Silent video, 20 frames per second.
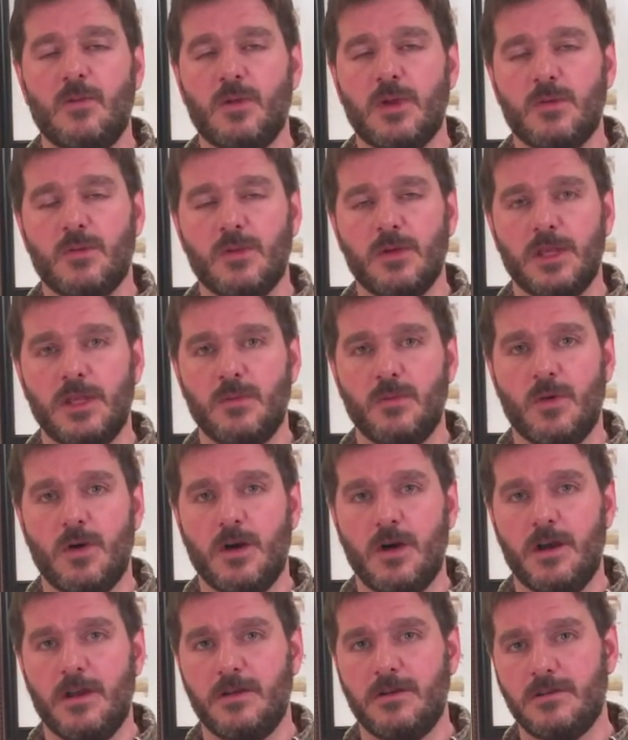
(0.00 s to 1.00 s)
We really
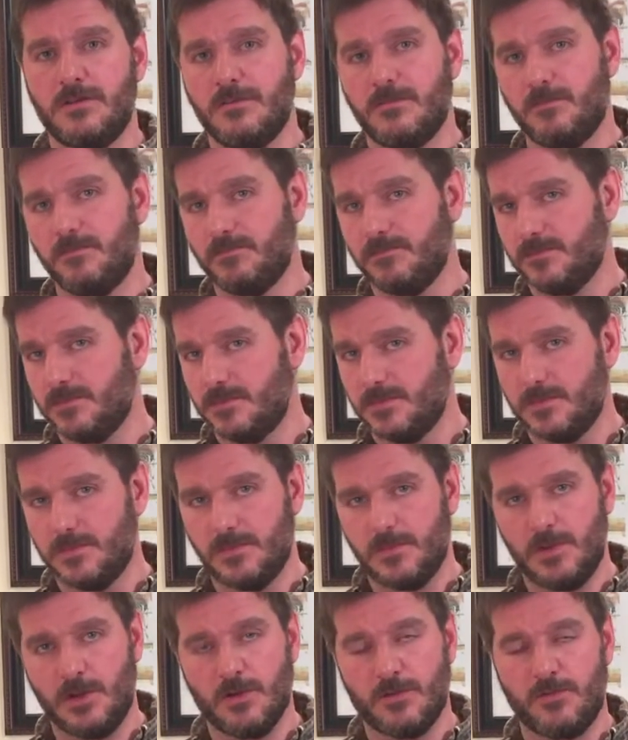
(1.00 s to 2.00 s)
want
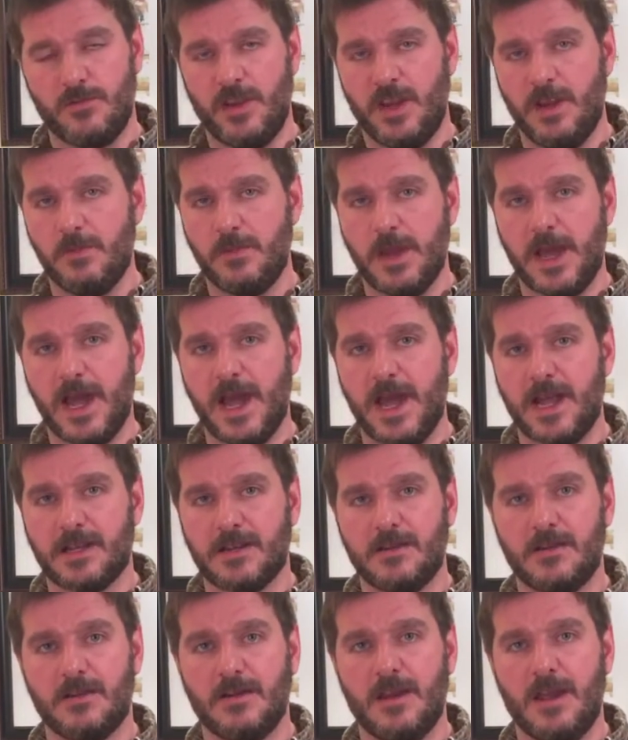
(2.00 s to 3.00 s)
your
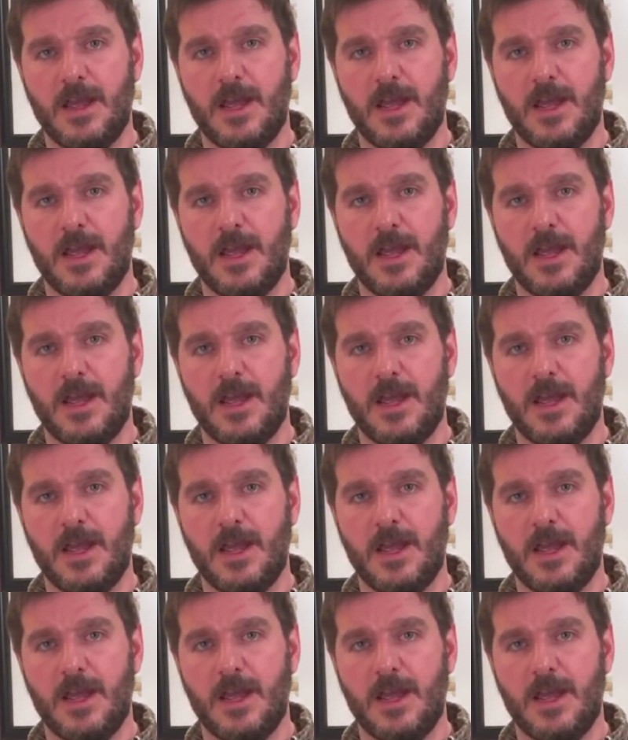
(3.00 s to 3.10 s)
feedback,